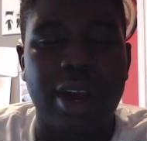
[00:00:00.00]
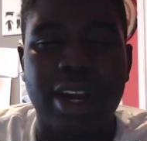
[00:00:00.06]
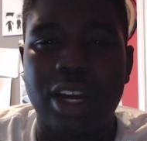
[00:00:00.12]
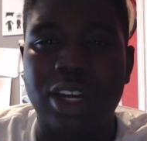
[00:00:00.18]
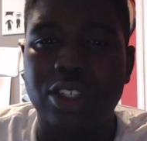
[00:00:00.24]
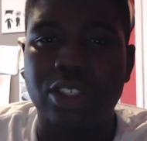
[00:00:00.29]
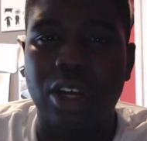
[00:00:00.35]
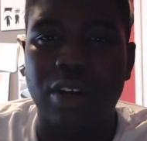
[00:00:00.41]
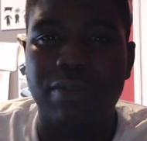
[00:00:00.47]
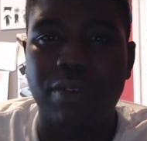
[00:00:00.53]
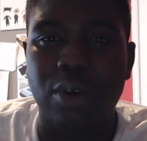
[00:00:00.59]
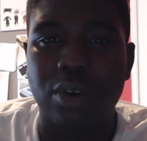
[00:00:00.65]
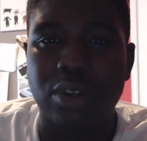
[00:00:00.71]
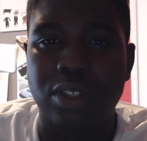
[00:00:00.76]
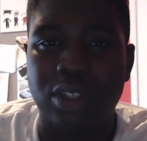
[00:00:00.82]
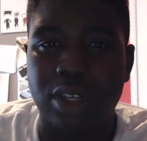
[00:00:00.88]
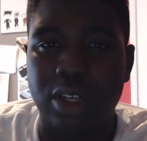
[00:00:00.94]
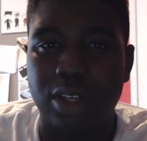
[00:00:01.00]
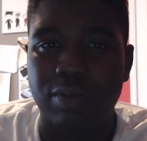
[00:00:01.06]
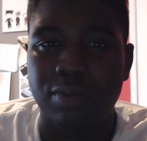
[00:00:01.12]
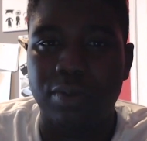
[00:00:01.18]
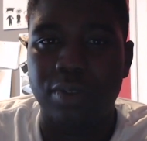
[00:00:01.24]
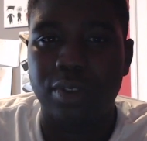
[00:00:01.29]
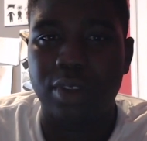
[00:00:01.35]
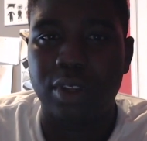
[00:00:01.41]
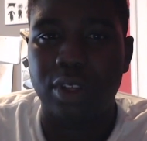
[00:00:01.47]
got to start focusing
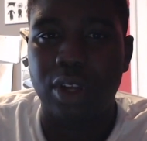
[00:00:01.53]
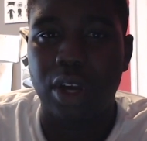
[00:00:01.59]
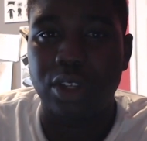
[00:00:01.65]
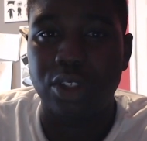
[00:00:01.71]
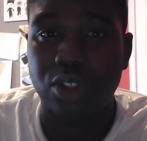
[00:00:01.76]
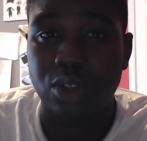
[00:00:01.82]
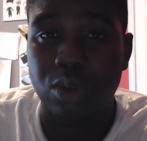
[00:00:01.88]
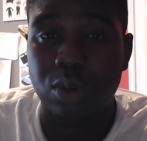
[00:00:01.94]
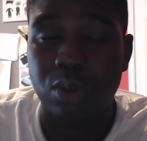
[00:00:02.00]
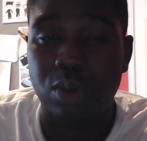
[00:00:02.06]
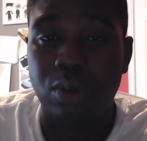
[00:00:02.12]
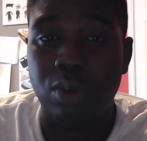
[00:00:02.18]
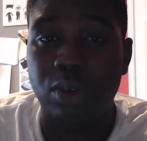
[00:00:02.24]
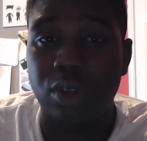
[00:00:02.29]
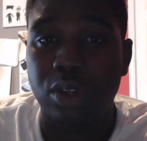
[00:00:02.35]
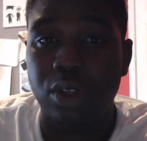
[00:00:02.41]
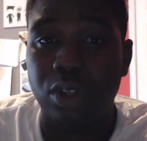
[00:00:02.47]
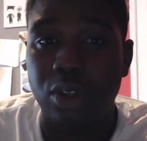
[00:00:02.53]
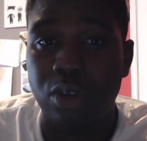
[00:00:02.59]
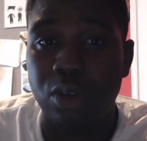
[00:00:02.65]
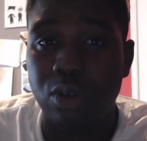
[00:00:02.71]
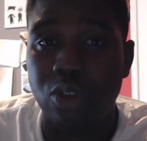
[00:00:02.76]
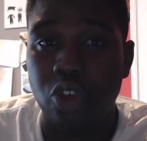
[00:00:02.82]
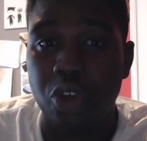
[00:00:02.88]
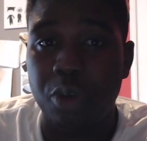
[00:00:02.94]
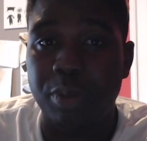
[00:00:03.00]
on school,
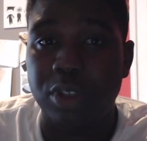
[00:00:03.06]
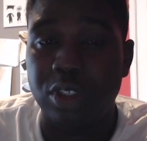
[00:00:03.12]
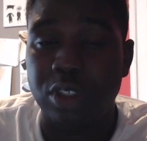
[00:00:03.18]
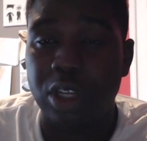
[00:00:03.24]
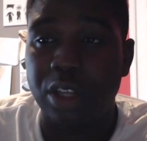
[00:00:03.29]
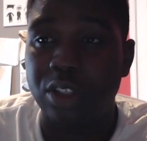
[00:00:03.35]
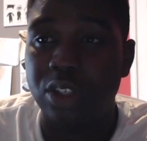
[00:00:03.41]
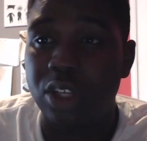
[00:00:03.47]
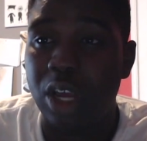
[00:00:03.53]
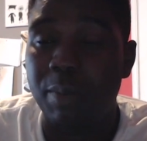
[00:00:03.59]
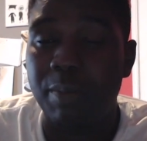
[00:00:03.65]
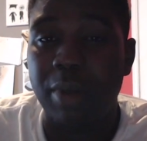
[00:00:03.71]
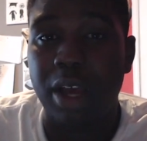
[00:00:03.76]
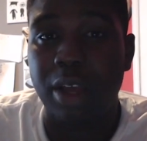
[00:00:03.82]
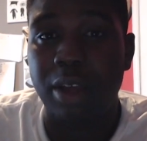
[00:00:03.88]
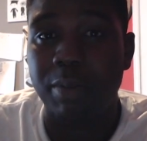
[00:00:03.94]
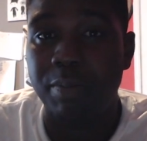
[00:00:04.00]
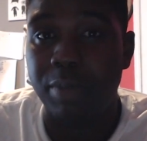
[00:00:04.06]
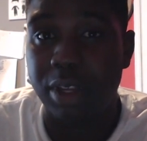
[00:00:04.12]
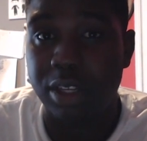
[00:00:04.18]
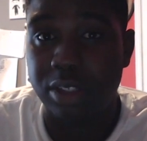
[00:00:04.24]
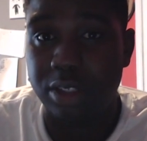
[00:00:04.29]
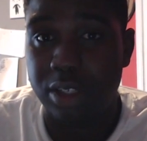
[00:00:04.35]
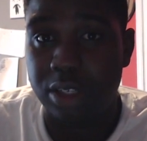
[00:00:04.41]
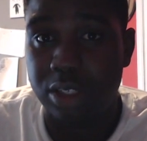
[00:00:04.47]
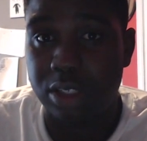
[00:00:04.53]
YouTube, and stuff to get my
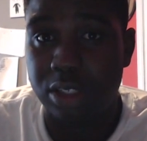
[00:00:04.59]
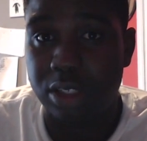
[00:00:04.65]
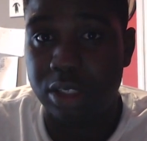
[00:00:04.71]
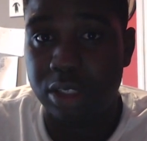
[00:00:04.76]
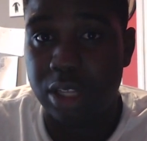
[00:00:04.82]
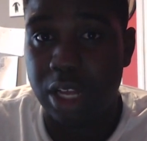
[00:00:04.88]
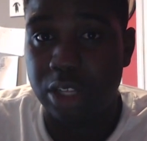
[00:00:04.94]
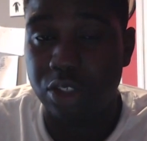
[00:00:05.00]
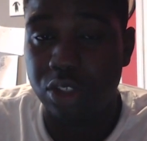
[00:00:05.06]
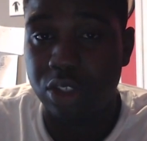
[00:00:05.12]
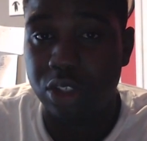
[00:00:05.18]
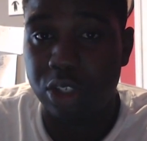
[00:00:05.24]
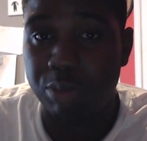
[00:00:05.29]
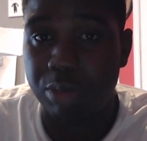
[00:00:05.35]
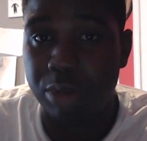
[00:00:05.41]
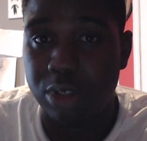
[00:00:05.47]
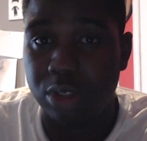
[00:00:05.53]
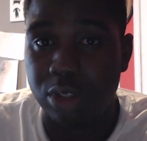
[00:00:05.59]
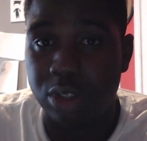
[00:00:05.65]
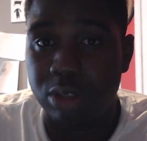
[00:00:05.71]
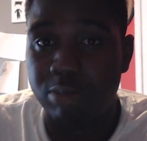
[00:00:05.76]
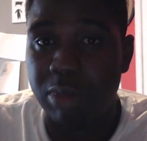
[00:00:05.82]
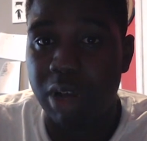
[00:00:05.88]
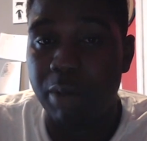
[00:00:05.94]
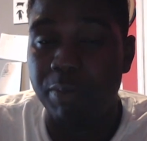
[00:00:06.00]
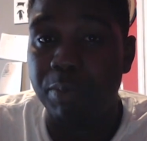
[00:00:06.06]
business, not just this business,
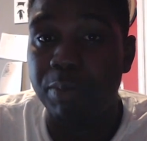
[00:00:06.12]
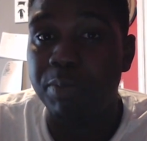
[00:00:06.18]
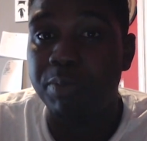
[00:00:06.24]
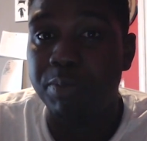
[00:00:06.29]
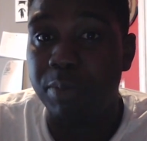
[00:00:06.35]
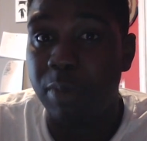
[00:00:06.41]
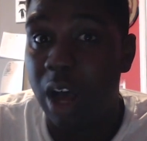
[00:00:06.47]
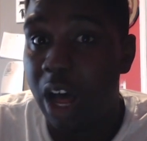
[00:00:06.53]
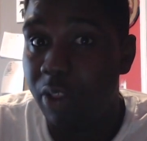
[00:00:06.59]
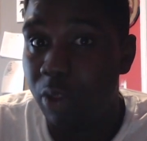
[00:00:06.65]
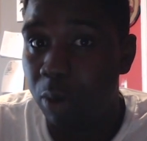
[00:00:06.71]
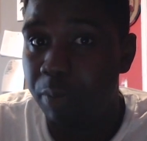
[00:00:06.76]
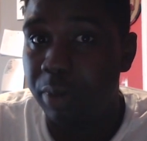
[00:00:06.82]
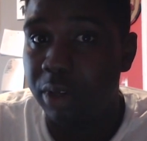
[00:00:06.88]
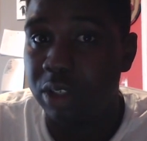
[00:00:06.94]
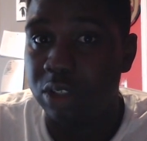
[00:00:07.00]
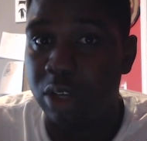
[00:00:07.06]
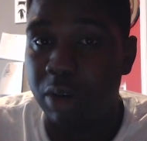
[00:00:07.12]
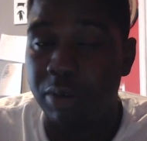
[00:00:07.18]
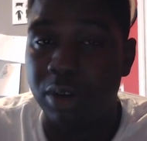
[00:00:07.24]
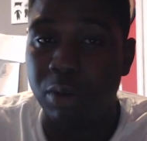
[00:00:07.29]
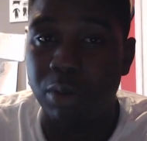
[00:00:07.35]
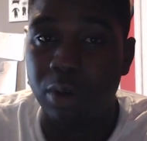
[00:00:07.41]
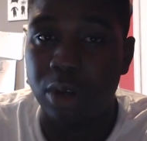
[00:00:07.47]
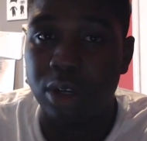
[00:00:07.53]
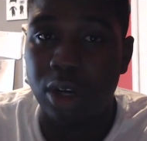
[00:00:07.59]
my other business I want to
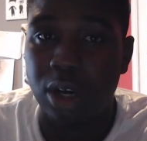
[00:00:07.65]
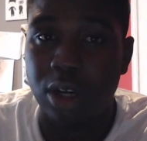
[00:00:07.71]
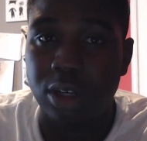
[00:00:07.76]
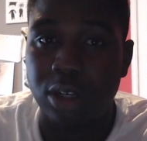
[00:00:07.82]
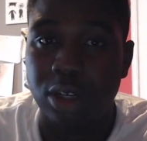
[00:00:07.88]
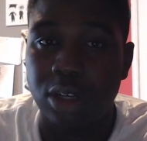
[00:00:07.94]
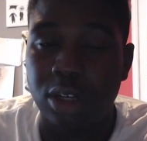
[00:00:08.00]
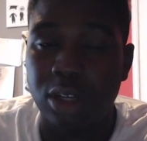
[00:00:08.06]
work on,